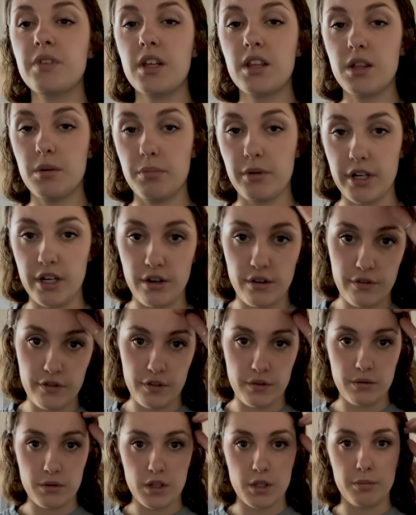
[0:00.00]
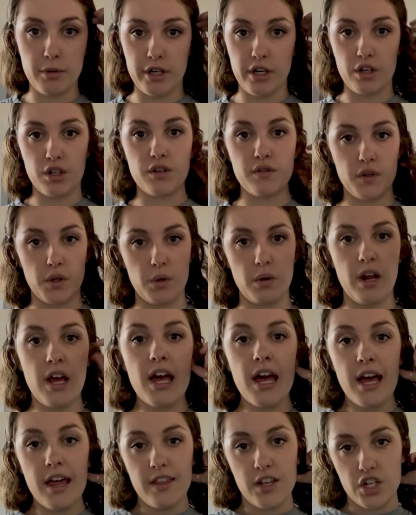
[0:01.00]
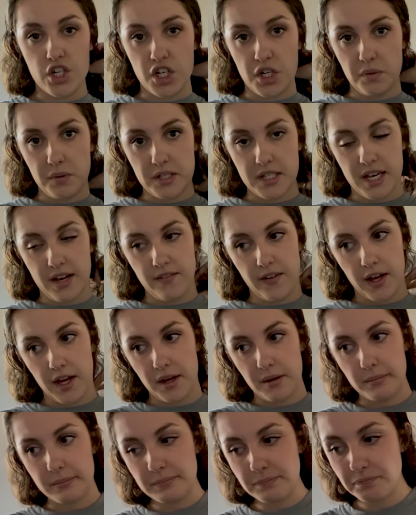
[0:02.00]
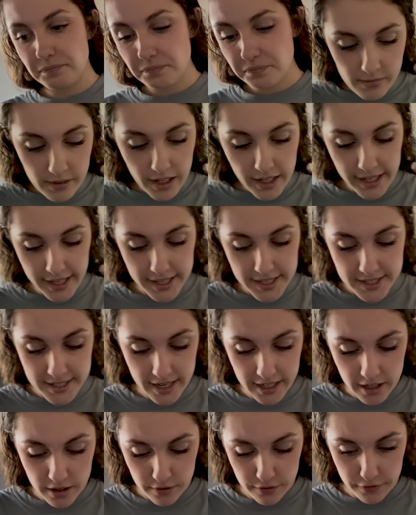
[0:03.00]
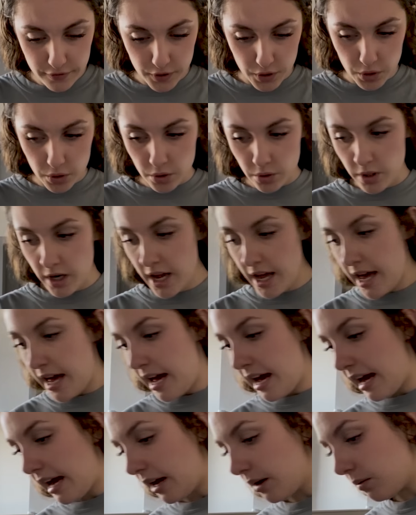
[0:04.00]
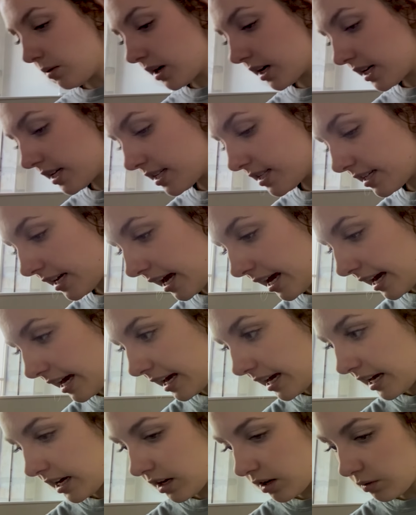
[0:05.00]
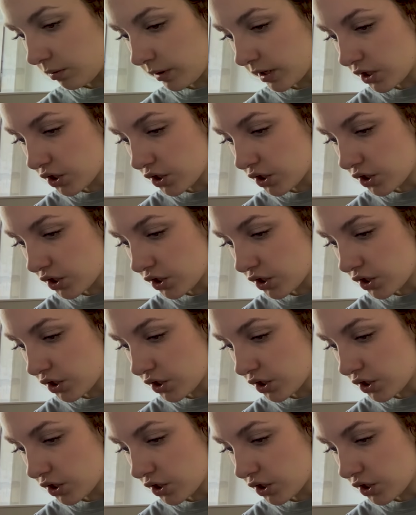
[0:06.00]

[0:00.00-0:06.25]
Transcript: the breeder's food that she was giving him. His second food, I want to say we